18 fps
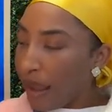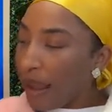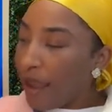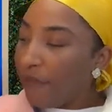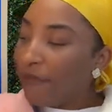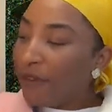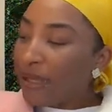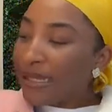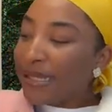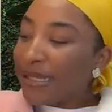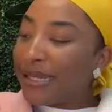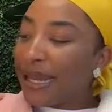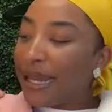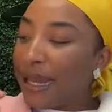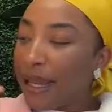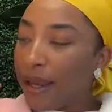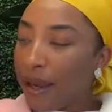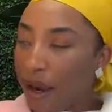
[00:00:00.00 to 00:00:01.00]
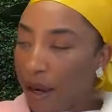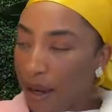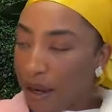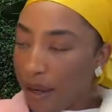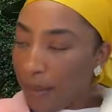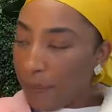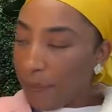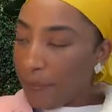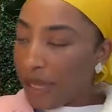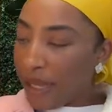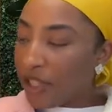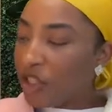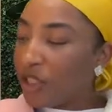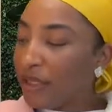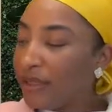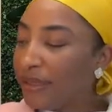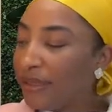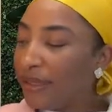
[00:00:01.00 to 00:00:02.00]
if it's sitting up, it
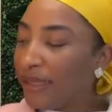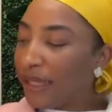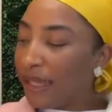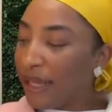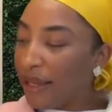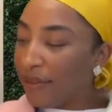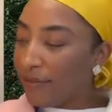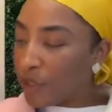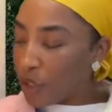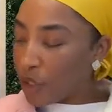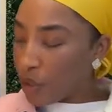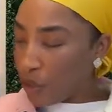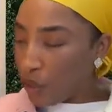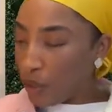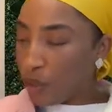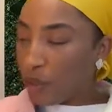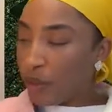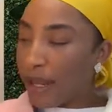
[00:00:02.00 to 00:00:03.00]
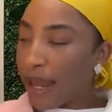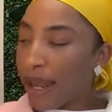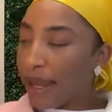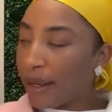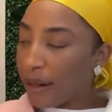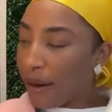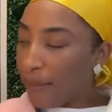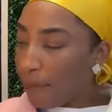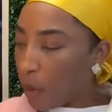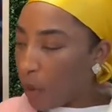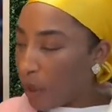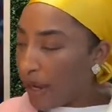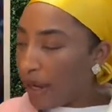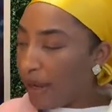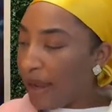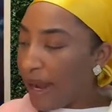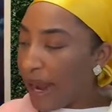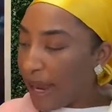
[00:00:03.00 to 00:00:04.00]
just gives you like a
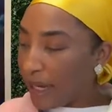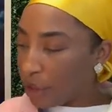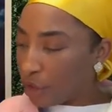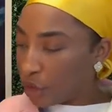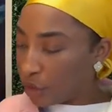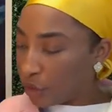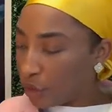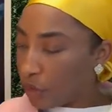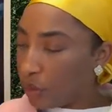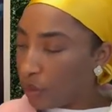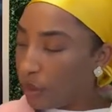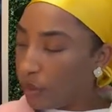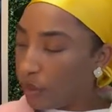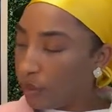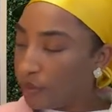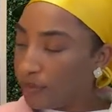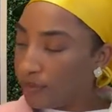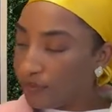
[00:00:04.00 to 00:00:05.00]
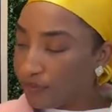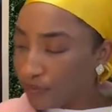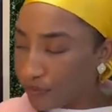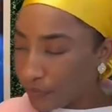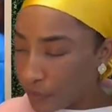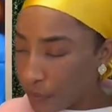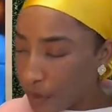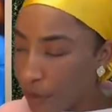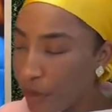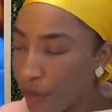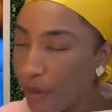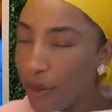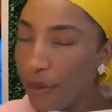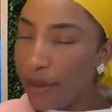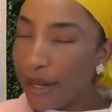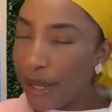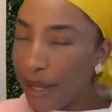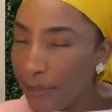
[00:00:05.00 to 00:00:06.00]
more natural, do you
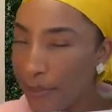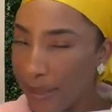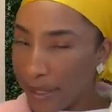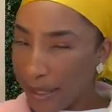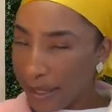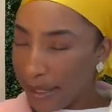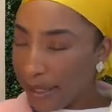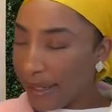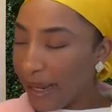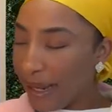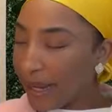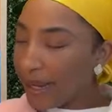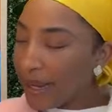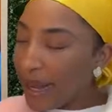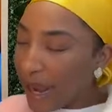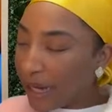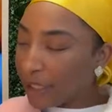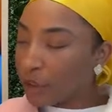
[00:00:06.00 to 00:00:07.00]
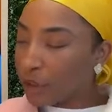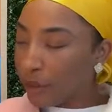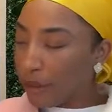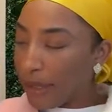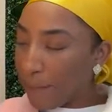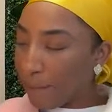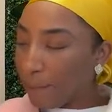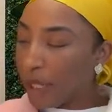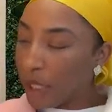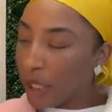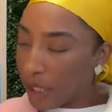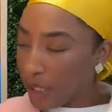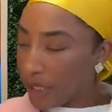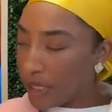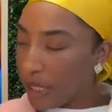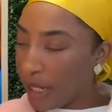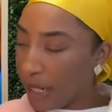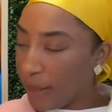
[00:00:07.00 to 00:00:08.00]
know what I mean? Like naturally
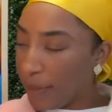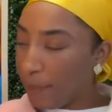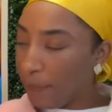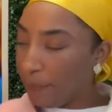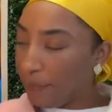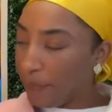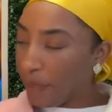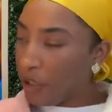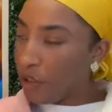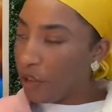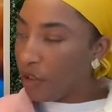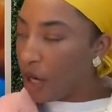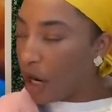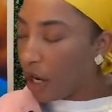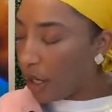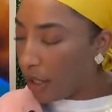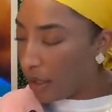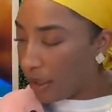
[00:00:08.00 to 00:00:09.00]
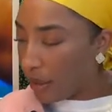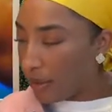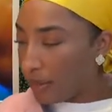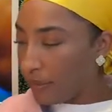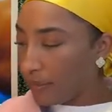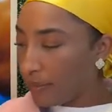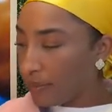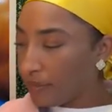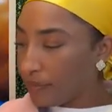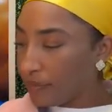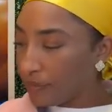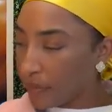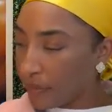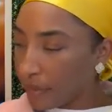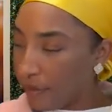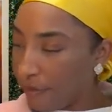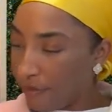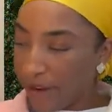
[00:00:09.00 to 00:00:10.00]
perked up young
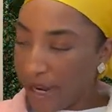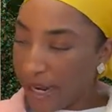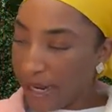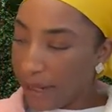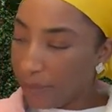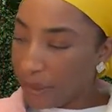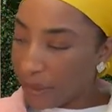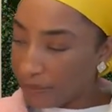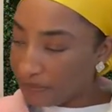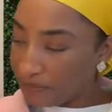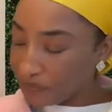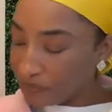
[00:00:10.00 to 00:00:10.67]
vibe.